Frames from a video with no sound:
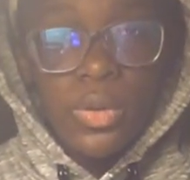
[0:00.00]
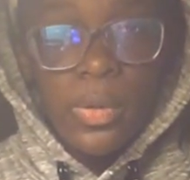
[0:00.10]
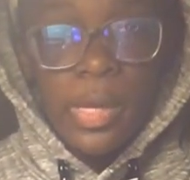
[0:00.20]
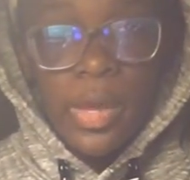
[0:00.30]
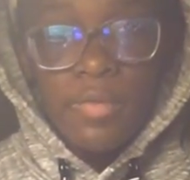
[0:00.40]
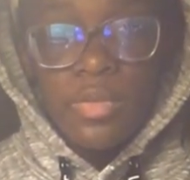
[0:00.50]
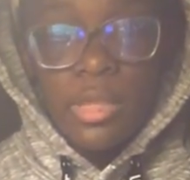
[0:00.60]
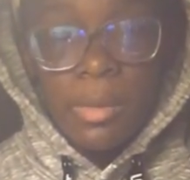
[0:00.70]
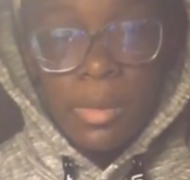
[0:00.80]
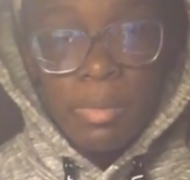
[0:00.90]
going to have the
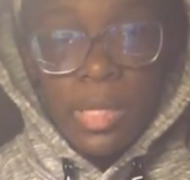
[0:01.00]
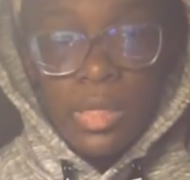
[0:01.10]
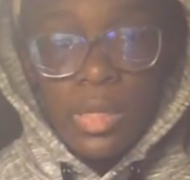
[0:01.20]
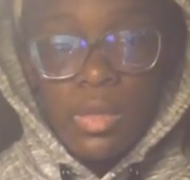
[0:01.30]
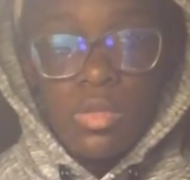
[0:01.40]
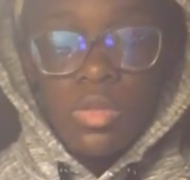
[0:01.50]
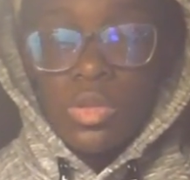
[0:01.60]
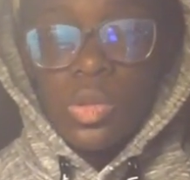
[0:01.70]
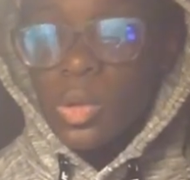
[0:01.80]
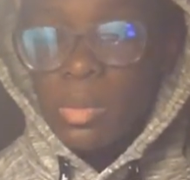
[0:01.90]
same opinions
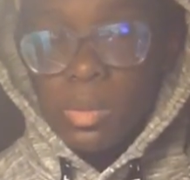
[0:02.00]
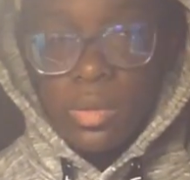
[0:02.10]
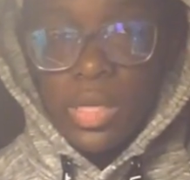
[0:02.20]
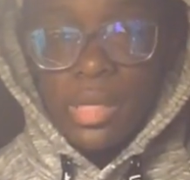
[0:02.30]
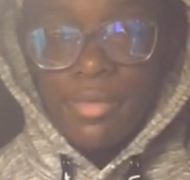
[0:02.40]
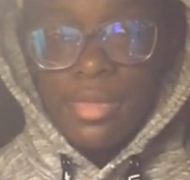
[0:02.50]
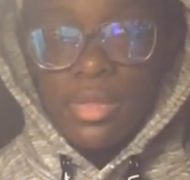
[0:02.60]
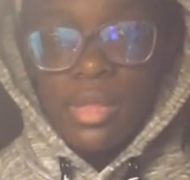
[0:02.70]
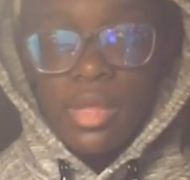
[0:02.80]
nor beliefs,